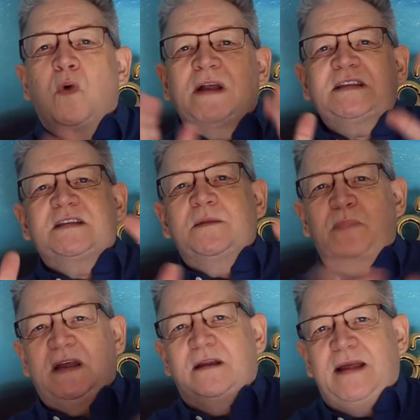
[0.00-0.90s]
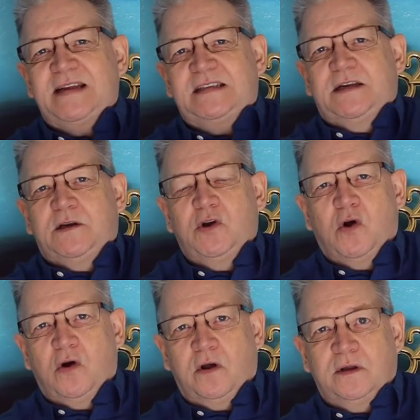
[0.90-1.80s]
what's the big lesson
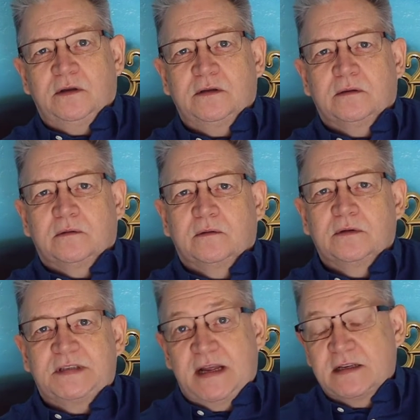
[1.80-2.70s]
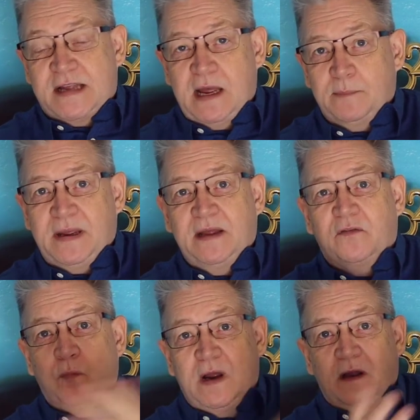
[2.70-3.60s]
on sales
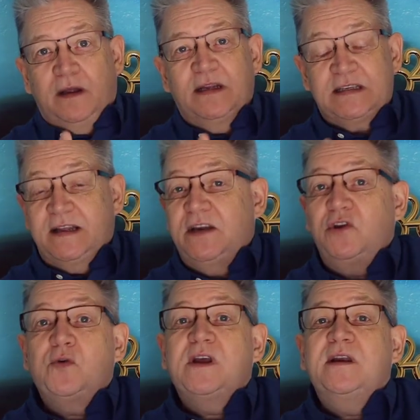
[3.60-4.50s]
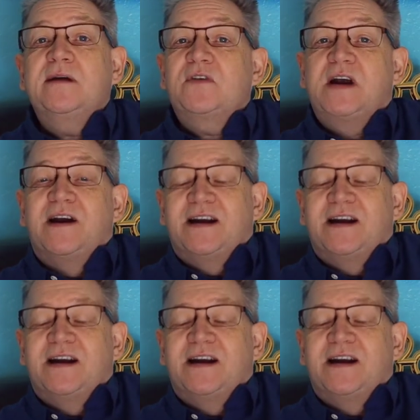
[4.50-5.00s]
campaigns? Well, it's that you can never